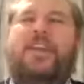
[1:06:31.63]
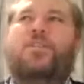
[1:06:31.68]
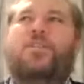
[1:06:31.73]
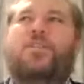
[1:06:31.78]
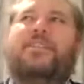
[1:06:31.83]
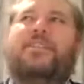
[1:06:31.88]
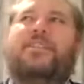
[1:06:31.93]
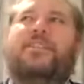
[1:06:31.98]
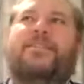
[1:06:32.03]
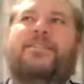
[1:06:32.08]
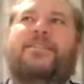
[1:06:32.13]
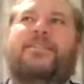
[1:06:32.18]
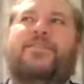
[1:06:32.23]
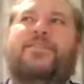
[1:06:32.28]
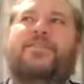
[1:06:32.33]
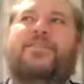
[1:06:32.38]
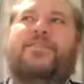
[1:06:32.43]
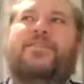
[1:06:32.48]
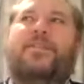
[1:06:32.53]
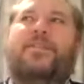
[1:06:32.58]
fallacy is
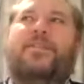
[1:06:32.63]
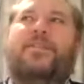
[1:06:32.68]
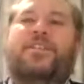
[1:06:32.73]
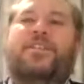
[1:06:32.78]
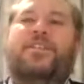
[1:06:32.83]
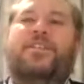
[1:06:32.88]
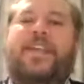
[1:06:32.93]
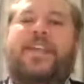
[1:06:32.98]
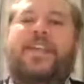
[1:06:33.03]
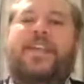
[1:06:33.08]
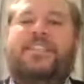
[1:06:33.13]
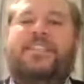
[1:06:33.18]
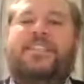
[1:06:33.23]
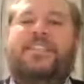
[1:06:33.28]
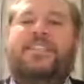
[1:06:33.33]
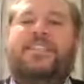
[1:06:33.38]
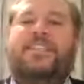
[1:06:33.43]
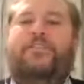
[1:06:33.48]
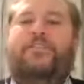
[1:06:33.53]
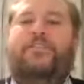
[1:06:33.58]
a real thing,
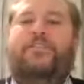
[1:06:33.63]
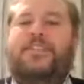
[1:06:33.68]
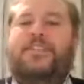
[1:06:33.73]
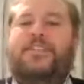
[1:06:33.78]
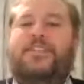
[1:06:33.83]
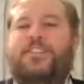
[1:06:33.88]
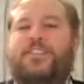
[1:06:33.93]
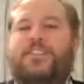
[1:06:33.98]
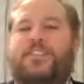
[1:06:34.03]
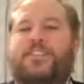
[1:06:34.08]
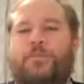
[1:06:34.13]
right?